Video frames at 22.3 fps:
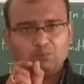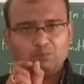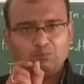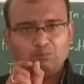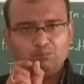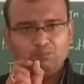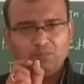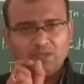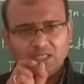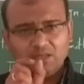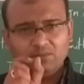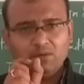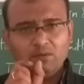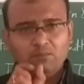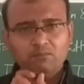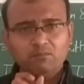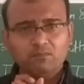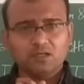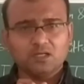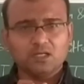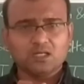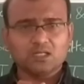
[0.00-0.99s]
minimum
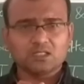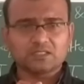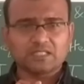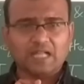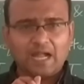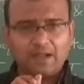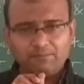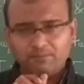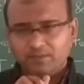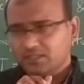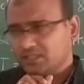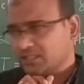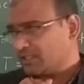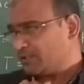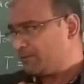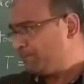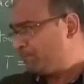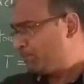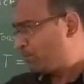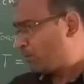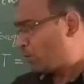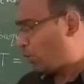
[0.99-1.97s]
diameter
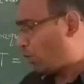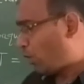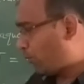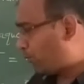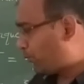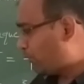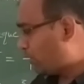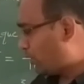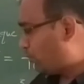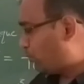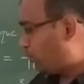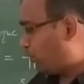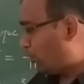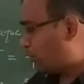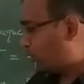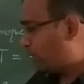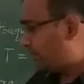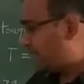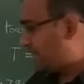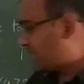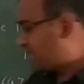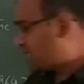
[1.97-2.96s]
of your
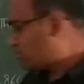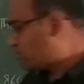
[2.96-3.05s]
bolt is